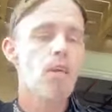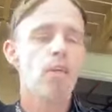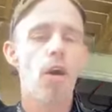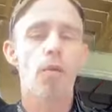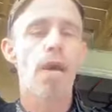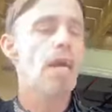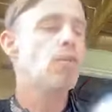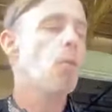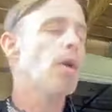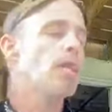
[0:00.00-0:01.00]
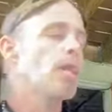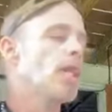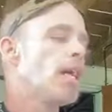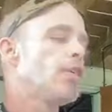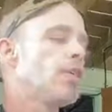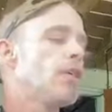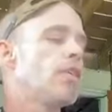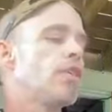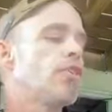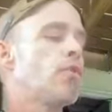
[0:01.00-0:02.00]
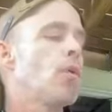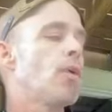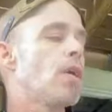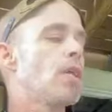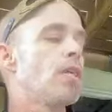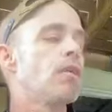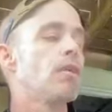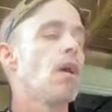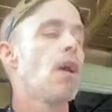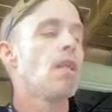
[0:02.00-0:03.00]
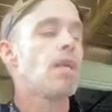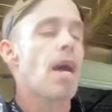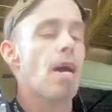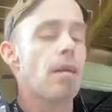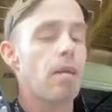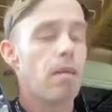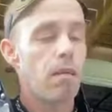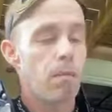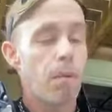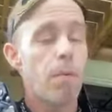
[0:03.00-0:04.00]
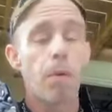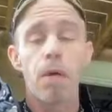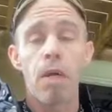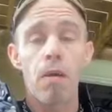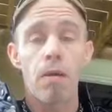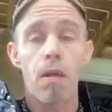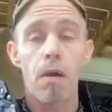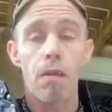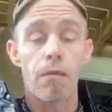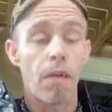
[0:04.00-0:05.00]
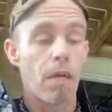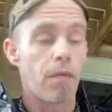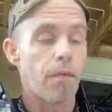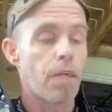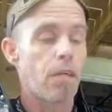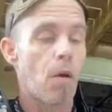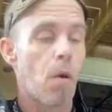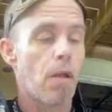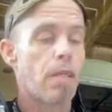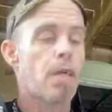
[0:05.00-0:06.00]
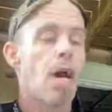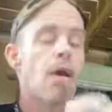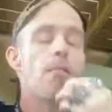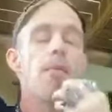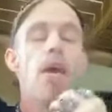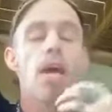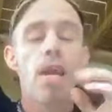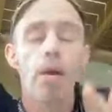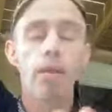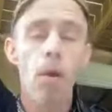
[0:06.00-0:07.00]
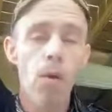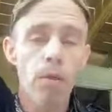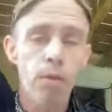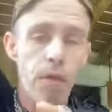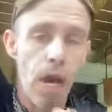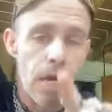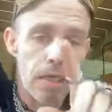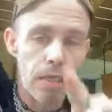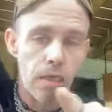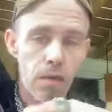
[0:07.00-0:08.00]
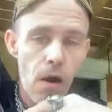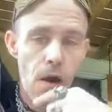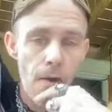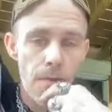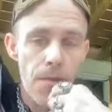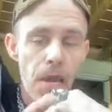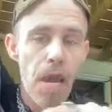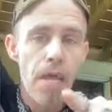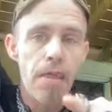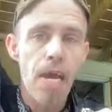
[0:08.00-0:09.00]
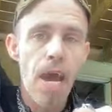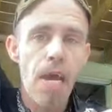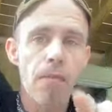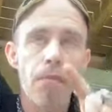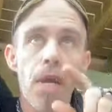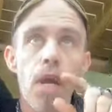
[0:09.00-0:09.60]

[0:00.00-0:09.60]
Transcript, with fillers: So that's one of the legends and the stories that people hear there in the Villa Convento all the time. Now, I told you guys at the start that